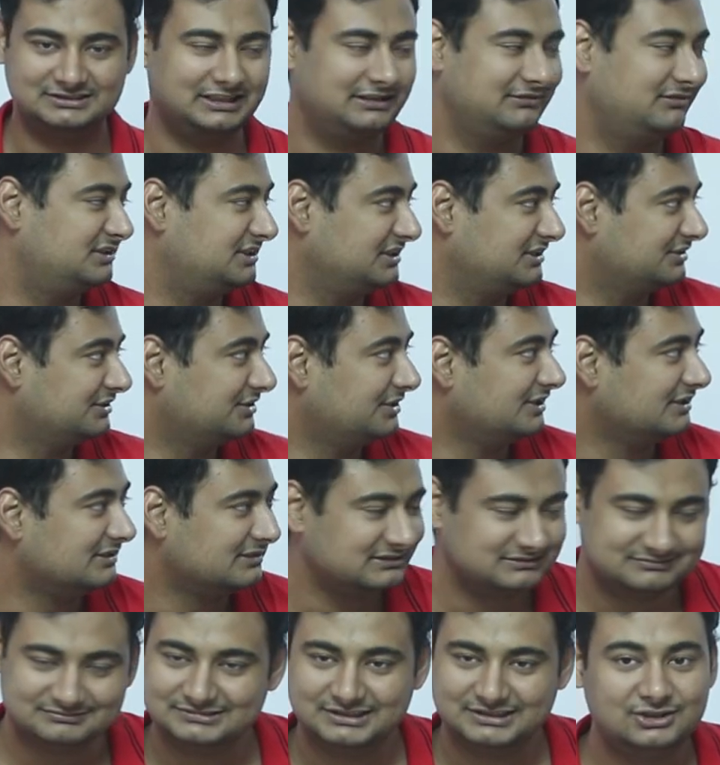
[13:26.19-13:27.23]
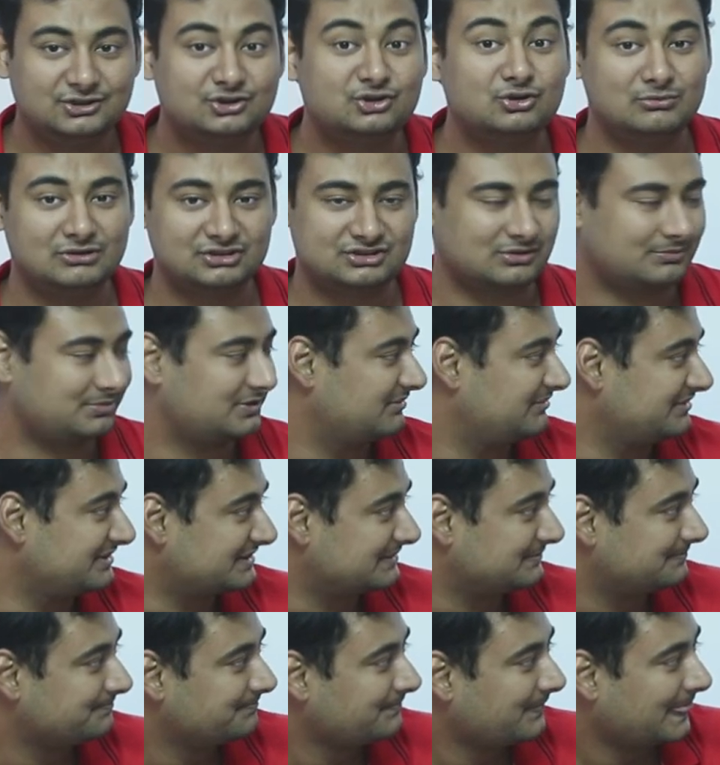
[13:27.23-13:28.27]
everything good too much
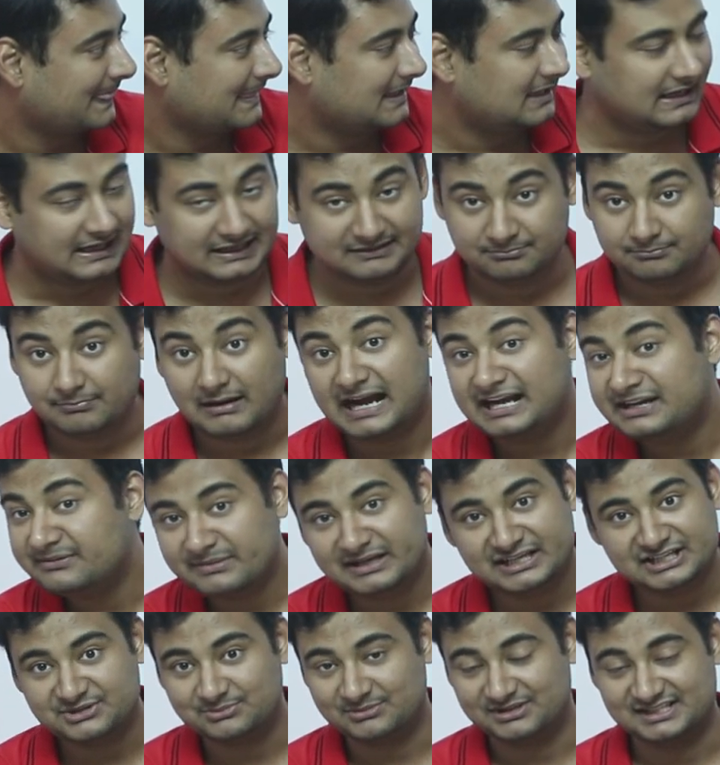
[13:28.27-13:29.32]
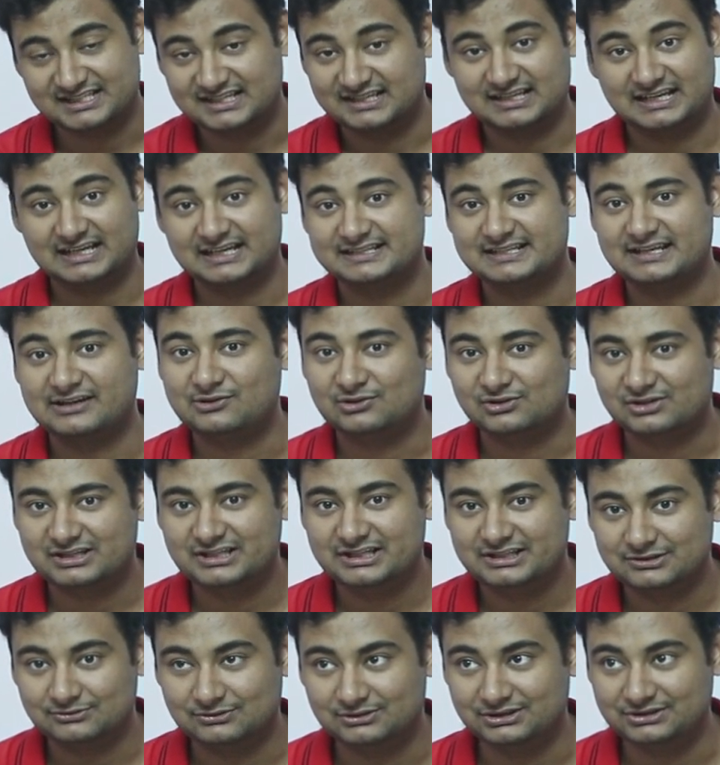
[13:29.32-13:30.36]
optimism and bad management as i
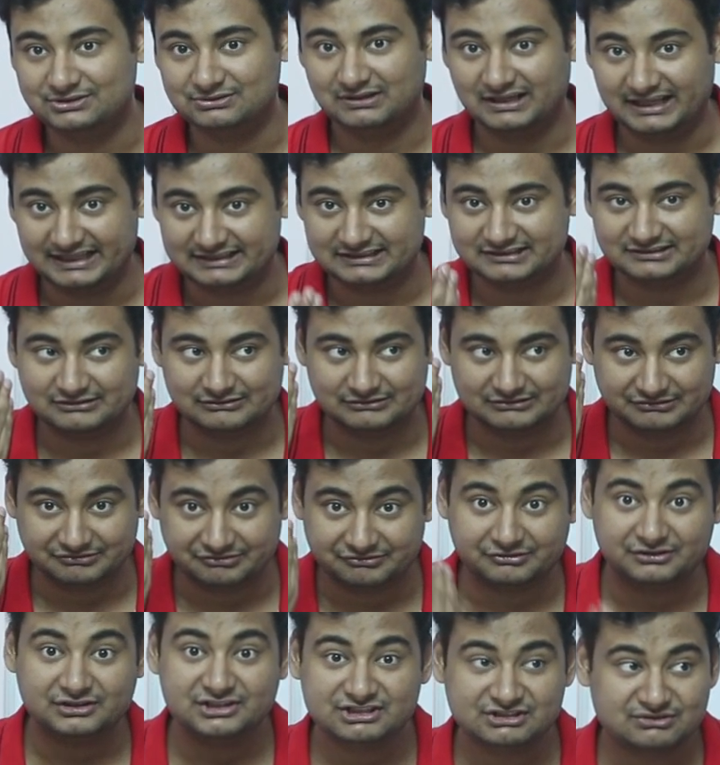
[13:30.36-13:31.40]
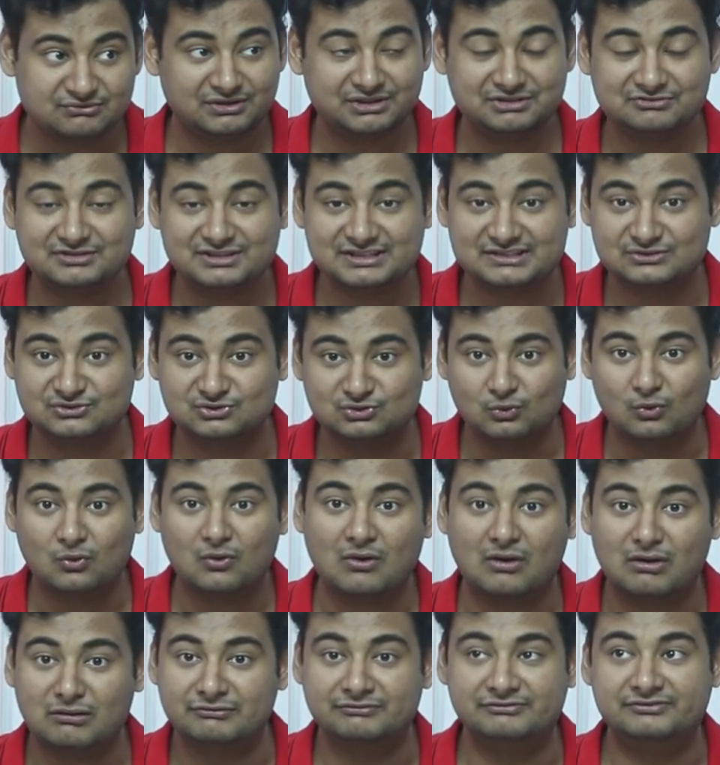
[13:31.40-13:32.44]
already told you like the first one was so
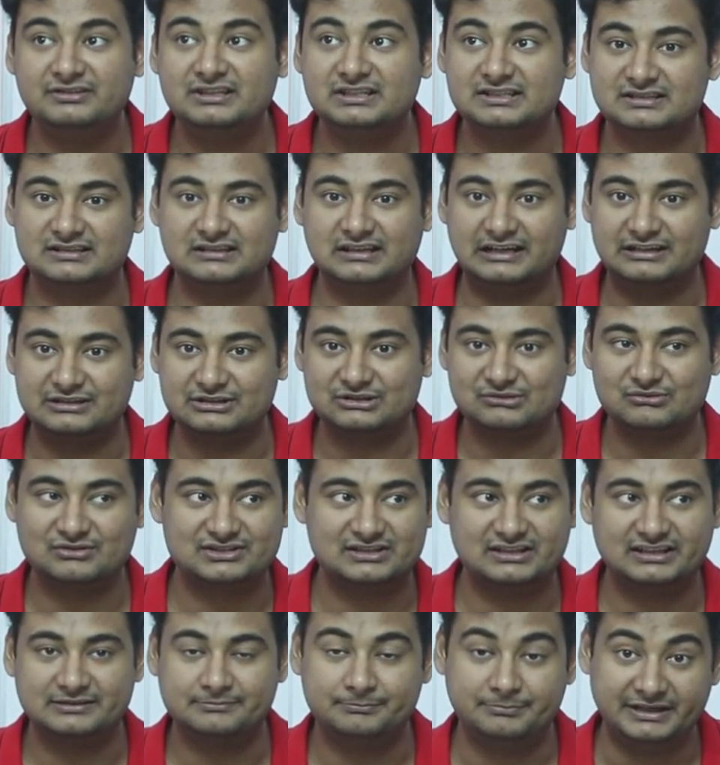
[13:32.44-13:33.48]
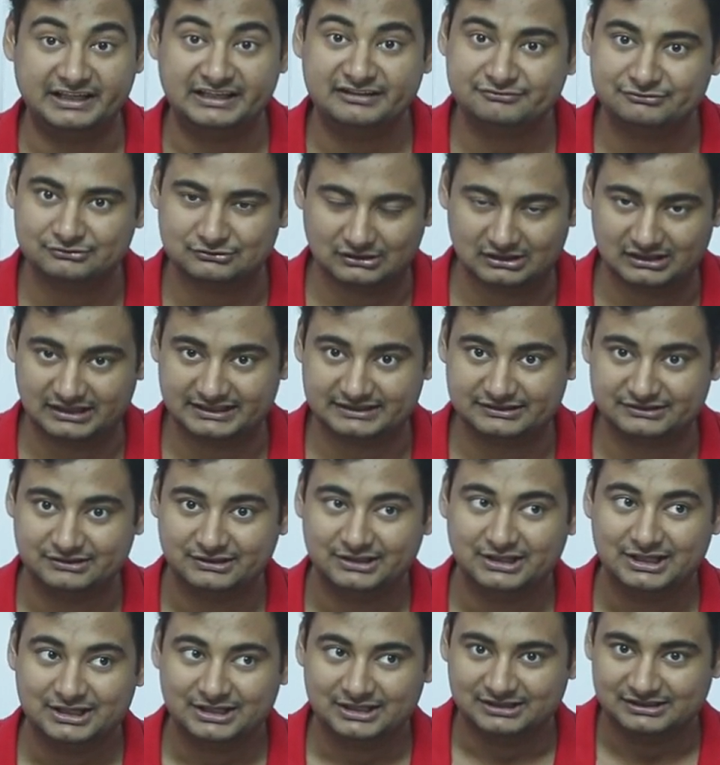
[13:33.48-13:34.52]
obvious that it was like painful like
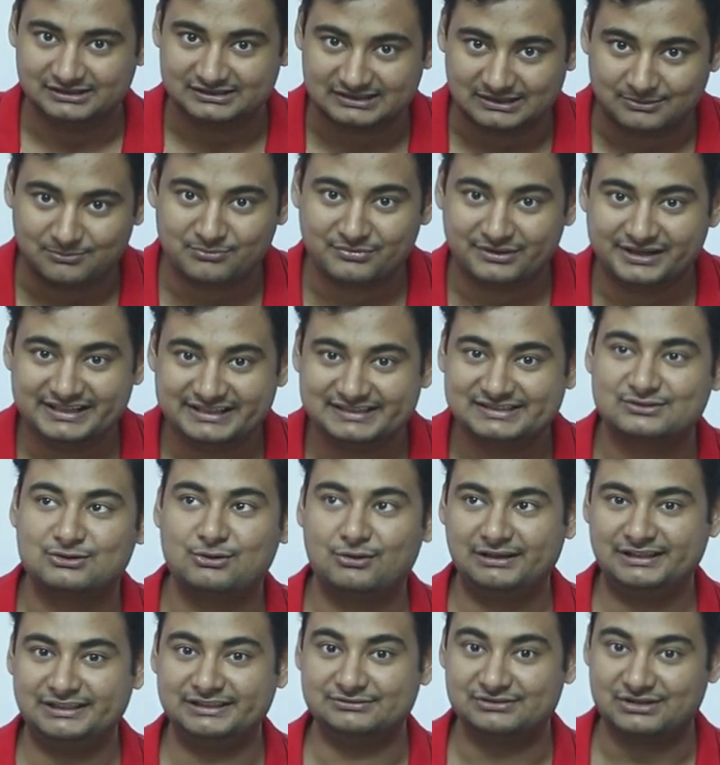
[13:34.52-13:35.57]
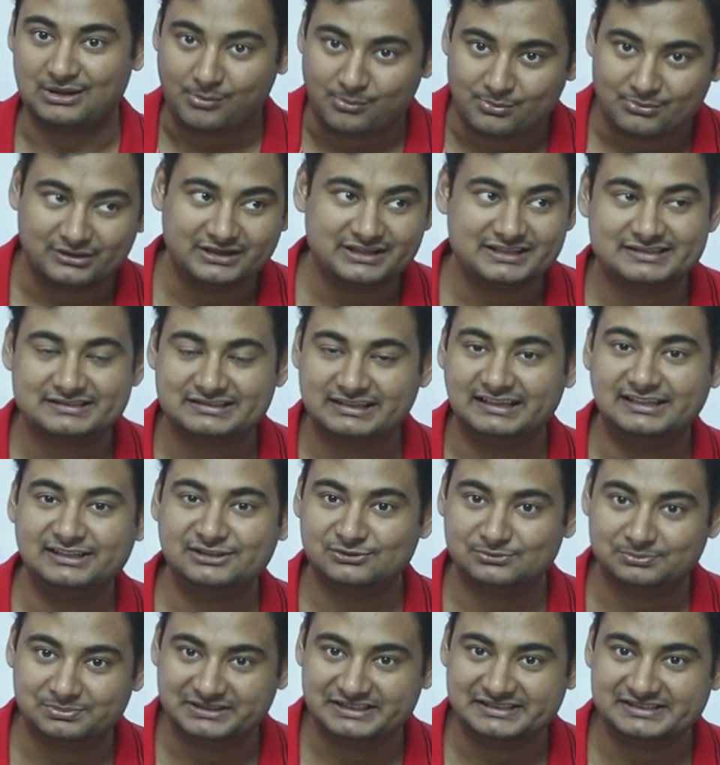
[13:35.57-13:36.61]
somebody is calling you somebody is telling
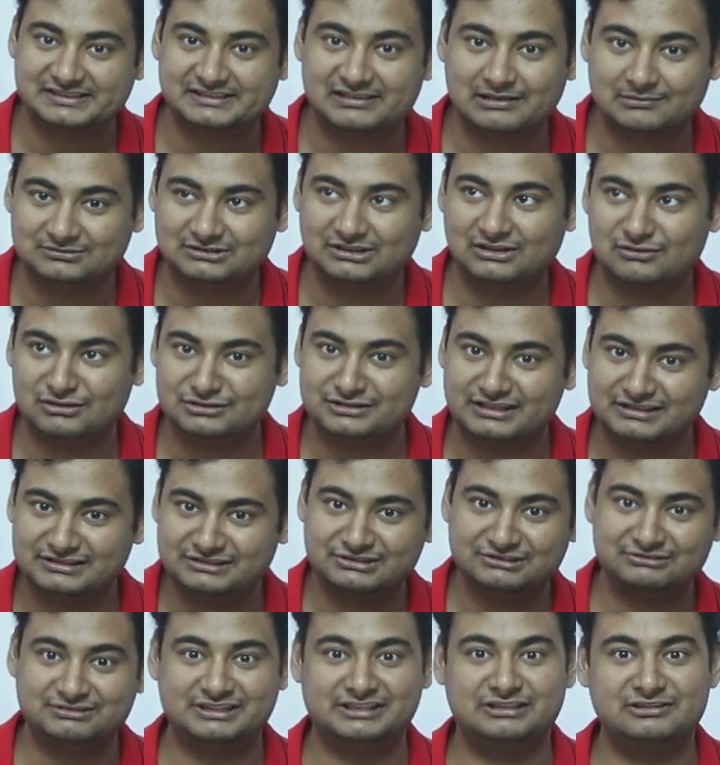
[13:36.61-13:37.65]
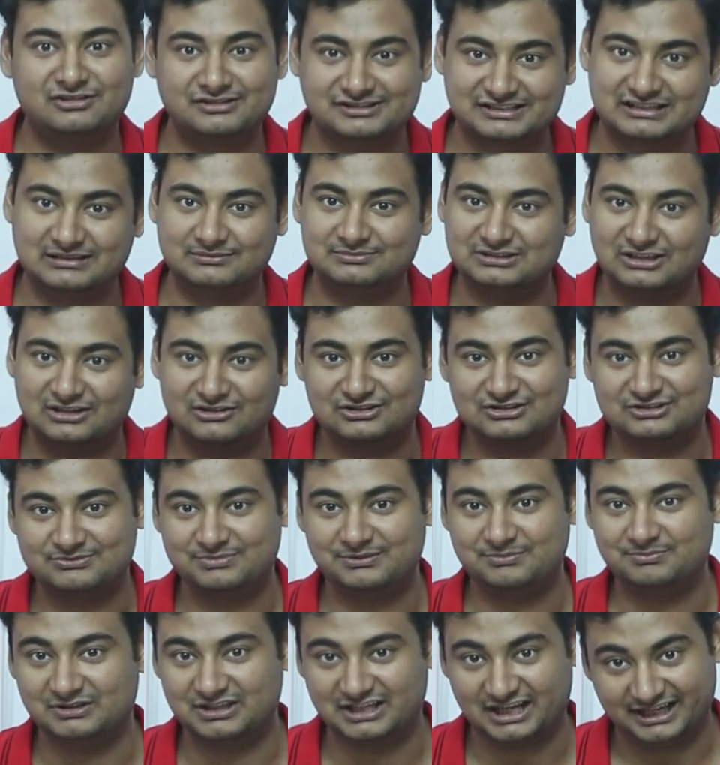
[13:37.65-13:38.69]
you please scrub the launch and you did not scrub the launch and
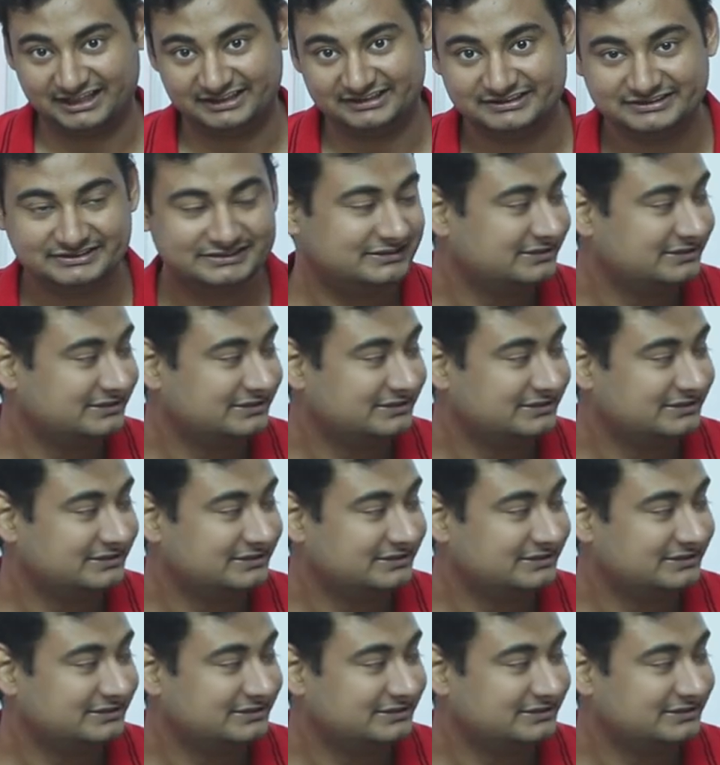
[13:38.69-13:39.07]
people died